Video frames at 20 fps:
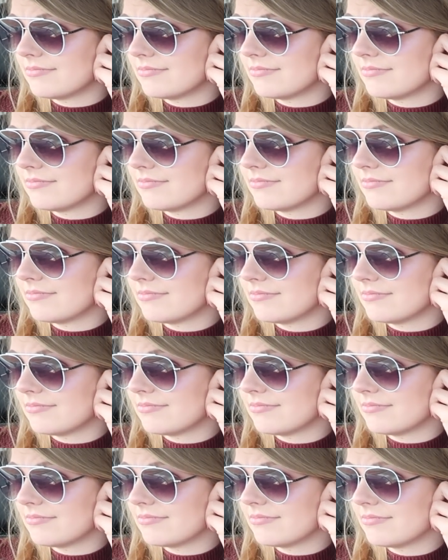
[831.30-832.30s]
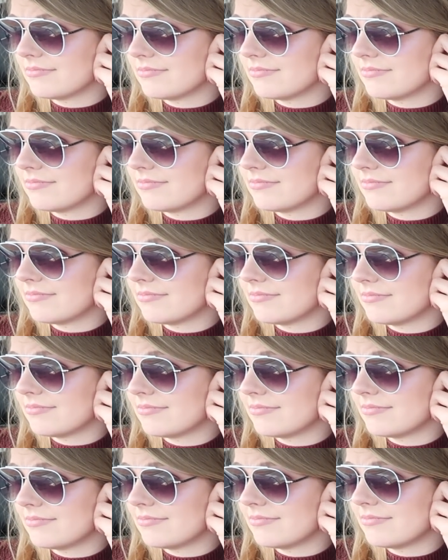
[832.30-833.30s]

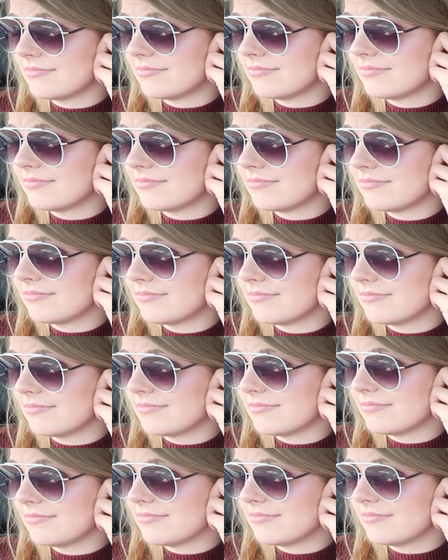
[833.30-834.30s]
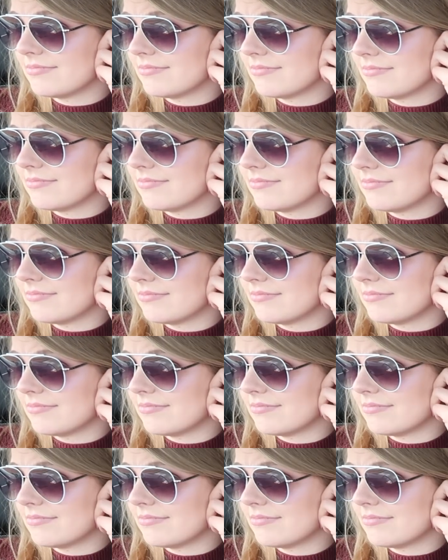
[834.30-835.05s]
[no speech]